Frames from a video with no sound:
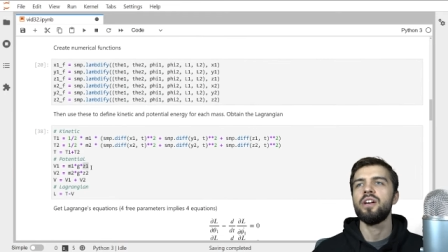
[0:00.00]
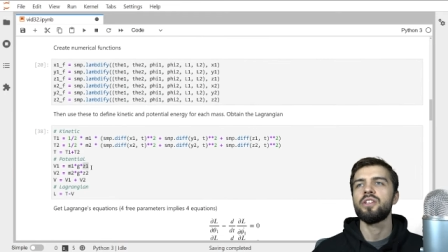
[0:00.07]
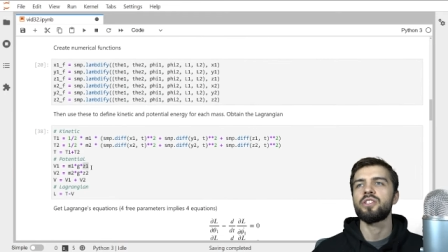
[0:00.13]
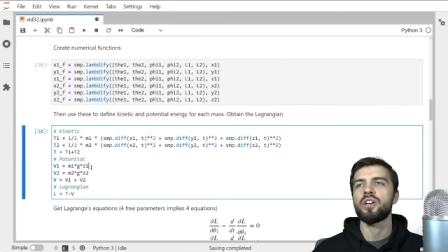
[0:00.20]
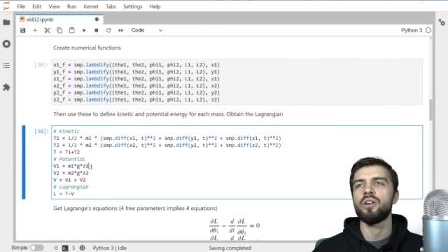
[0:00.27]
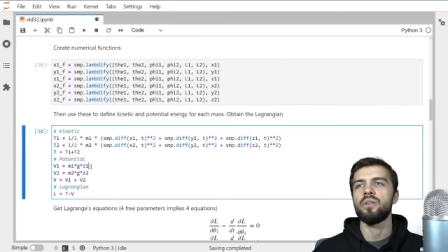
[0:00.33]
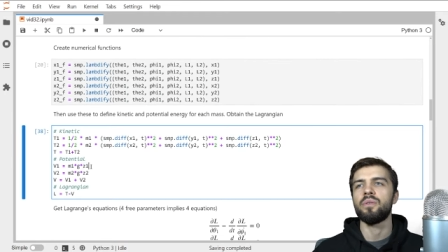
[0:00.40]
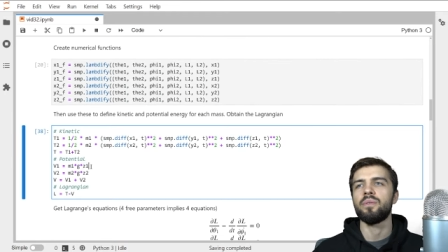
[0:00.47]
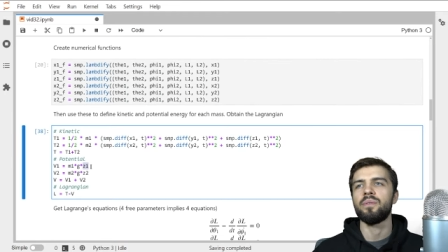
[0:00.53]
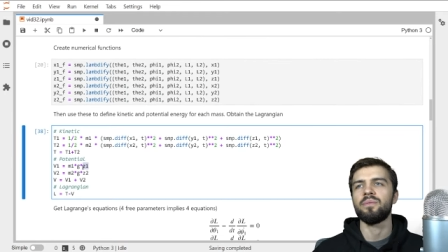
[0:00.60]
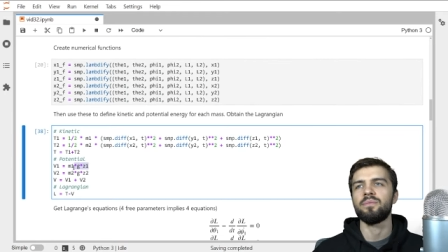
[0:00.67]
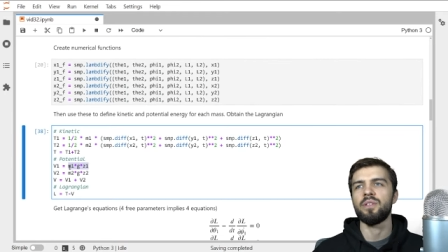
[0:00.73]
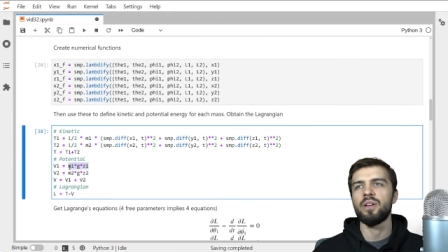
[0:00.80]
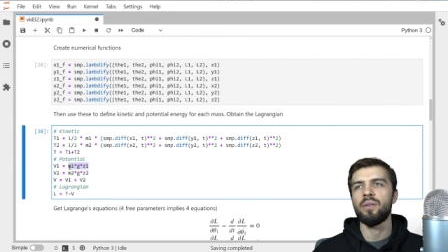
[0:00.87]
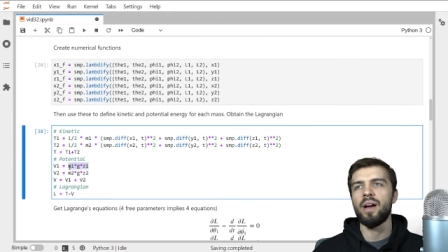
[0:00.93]
So,
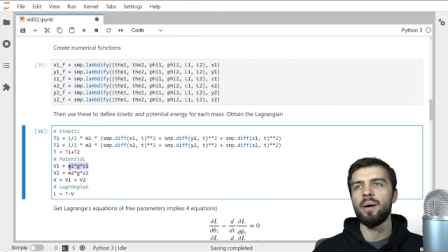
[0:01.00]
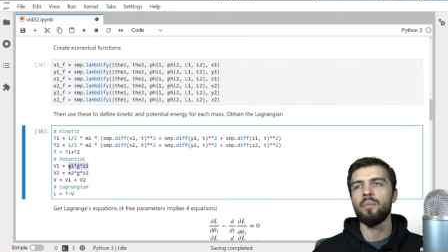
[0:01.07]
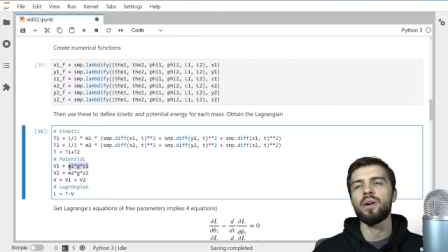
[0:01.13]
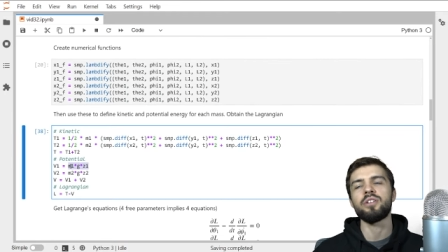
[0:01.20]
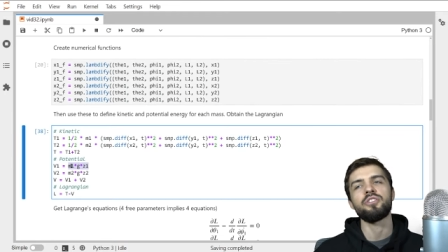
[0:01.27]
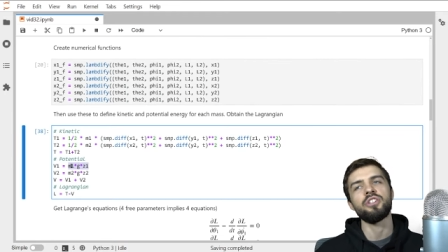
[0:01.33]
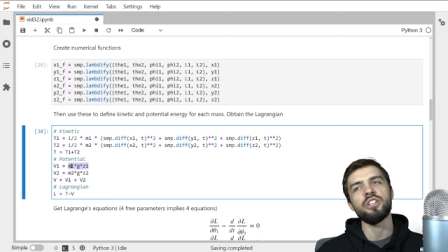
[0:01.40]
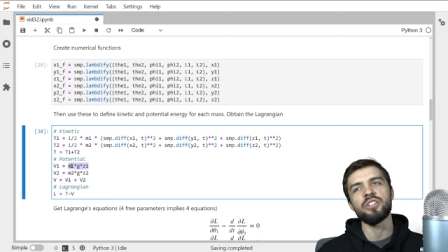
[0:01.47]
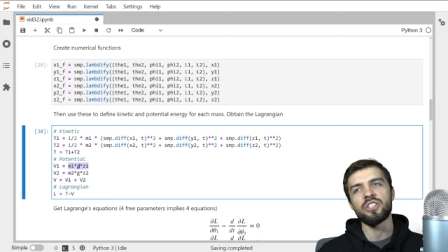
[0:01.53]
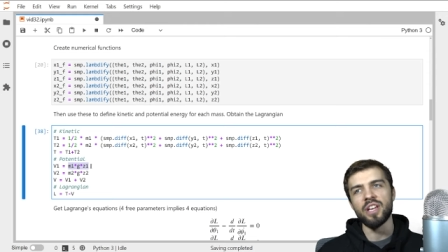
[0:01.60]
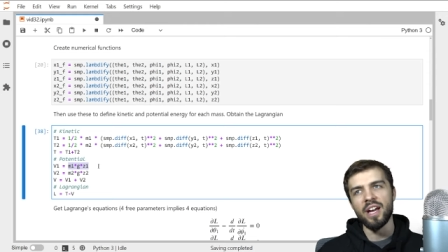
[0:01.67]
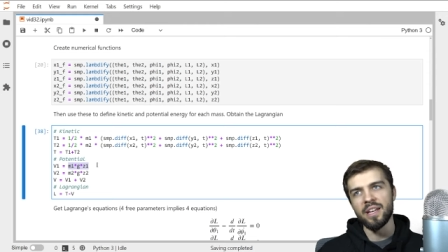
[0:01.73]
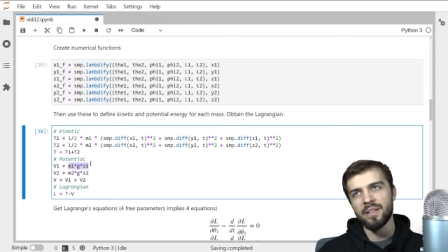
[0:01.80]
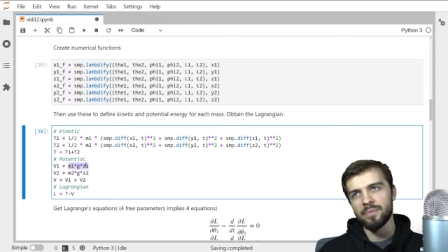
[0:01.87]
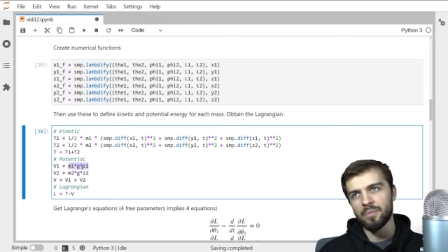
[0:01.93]
you know, m one g z,
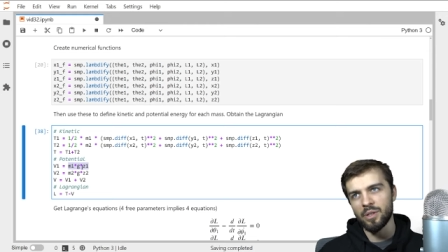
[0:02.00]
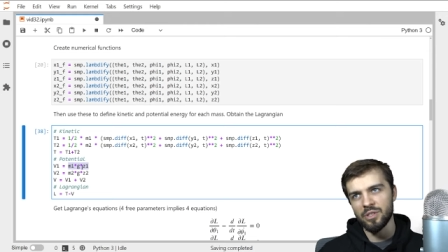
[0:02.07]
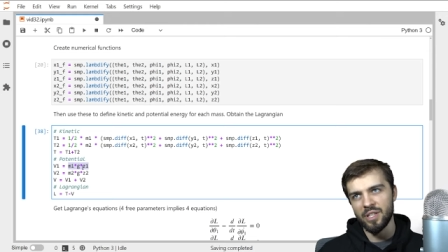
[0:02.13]
well,